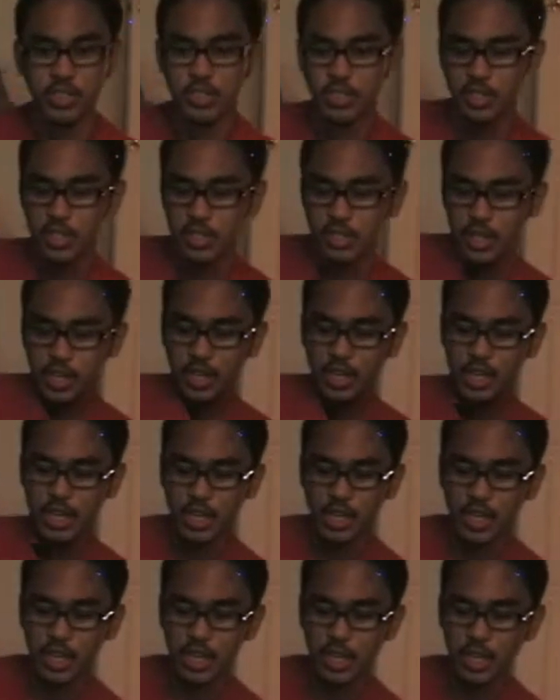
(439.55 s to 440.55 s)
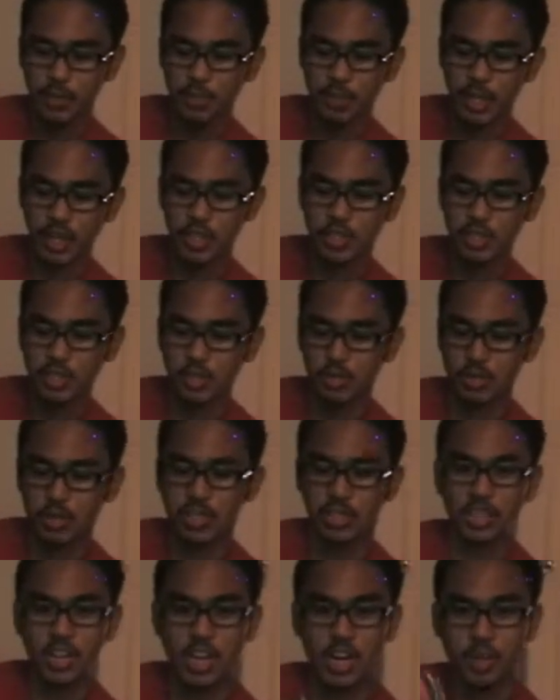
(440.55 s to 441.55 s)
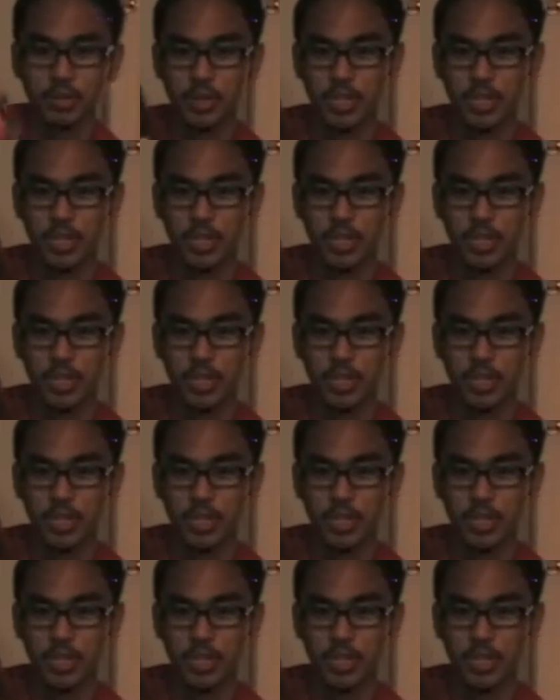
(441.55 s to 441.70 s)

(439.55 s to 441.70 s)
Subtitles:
It just like it plays through the entire